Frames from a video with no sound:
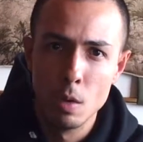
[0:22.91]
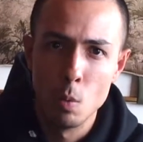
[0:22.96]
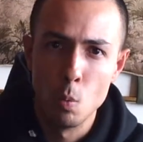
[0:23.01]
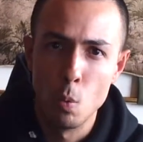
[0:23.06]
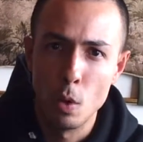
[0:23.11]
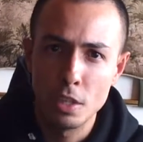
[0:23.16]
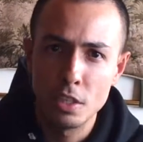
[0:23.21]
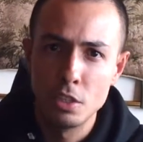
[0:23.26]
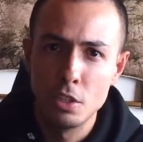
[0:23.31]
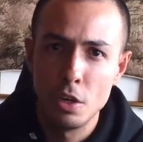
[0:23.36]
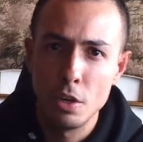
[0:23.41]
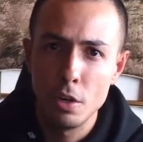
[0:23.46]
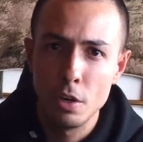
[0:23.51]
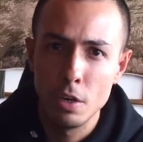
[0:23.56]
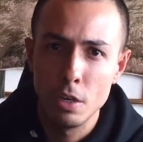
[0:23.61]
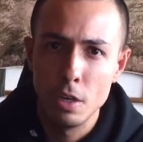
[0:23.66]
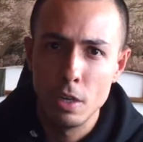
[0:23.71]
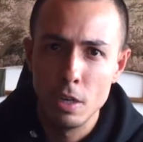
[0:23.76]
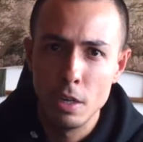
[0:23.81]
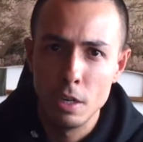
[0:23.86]
What's their
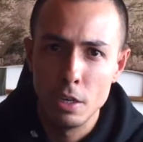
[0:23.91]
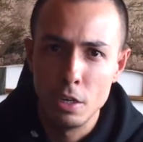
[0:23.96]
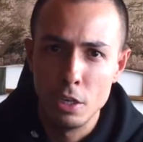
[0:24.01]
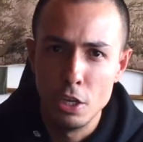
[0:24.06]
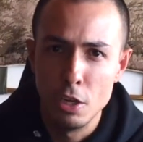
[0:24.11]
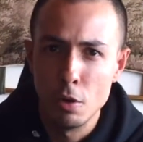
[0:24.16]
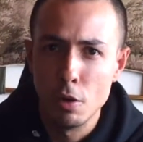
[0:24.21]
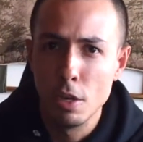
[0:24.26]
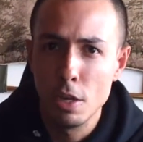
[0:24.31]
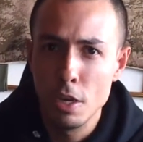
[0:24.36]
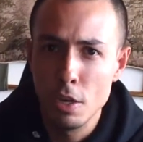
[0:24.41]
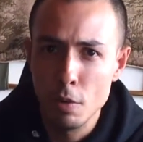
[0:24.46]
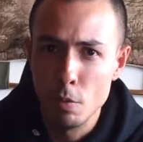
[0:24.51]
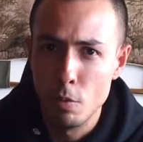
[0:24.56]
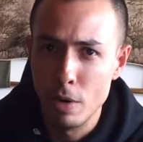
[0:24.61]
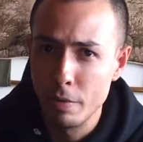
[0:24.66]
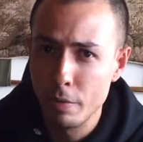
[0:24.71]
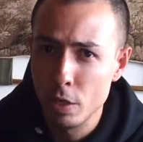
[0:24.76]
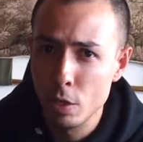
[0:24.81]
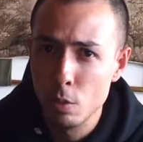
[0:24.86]
yearly
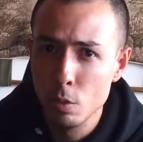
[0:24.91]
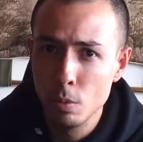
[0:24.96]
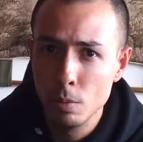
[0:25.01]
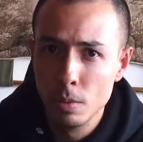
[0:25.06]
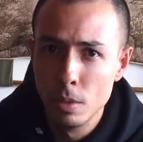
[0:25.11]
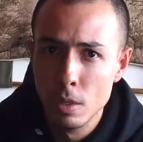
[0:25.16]
revenue?